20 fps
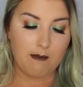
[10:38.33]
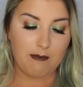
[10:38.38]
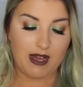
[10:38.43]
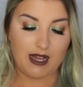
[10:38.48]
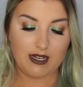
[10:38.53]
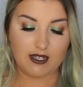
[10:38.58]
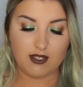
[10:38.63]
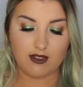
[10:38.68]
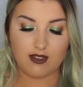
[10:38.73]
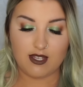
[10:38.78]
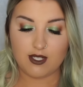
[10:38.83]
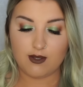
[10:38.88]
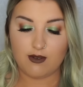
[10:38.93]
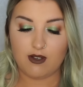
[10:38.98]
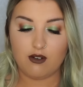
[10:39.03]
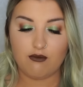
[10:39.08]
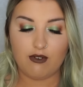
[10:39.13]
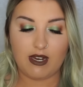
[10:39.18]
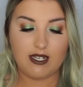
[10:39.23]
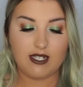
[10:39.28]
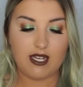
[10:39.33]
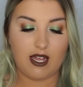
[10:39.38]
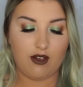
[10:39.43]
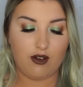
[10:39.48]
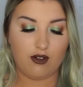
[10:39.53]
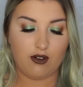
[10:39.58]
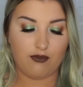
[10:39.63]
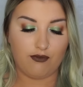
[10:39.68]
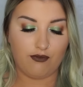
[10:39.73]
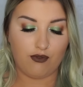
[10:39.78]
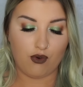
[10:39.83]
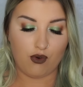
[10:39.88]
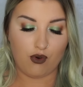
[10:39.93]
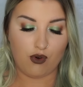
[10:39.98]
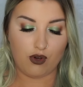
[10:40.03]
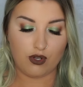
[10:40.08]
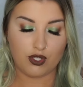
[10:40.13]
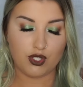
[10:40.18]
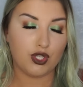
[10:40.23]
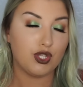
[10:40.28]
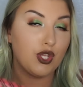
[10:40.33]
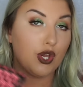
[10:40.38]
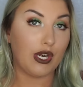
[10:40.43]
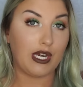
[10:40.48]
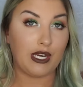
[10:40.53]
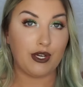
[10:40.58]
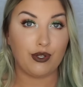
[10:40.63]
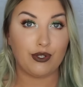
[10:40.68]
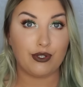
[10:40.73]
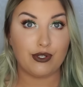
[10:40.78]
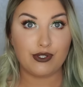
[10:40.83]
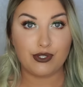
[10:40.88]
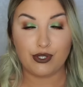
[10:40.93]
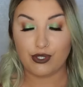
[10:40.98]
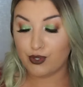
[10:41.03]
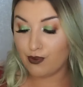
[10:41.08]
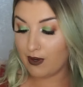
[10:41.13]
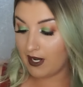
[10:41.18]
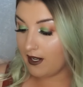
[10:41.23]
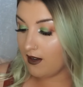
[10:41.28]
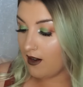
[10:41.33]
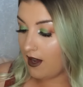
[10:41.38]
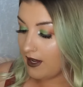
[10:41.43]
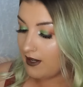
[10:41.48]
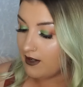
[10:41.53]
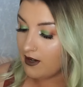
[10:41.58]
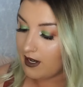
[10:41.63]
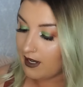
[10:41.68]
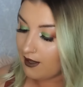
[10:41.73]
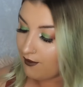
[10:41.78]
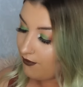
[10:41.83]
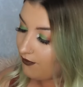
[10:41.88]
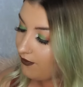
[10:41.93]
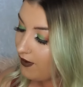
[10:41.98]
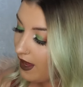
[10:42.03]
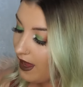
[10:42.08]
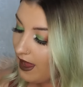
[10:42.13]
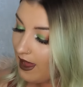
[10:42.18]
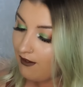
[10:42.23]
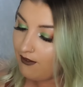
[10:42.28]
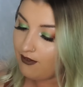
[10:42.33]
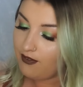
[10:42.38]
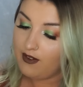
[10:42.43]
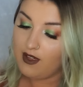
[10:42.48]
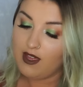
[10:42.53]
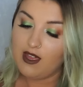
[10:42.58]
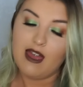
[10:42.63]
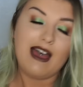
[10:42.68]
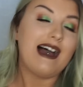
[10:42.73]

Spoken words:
but this one retailed for $30, so $29.95.